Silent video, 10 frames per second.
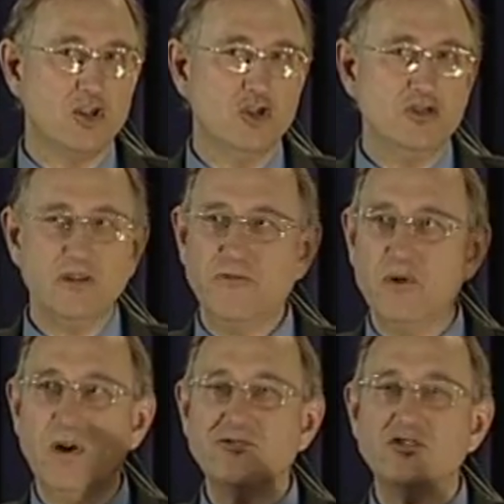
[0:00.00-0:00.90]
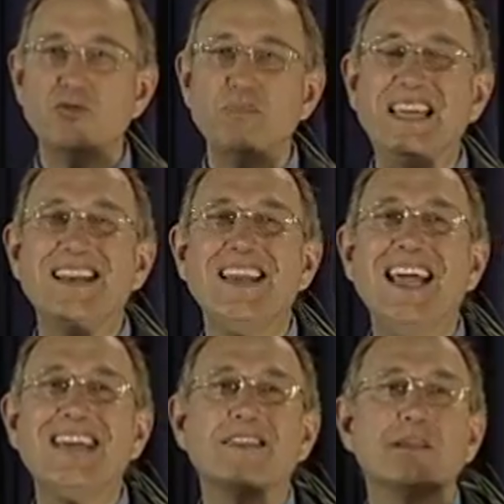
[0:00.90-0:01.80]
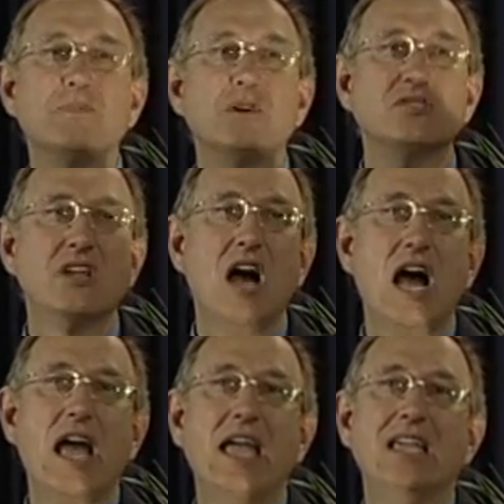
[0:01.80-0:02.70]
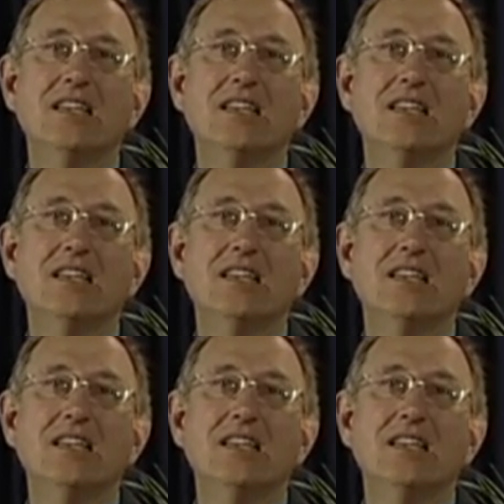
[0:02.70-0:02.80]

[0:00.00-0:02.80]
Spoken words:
Lucifer wants to be like the Most High.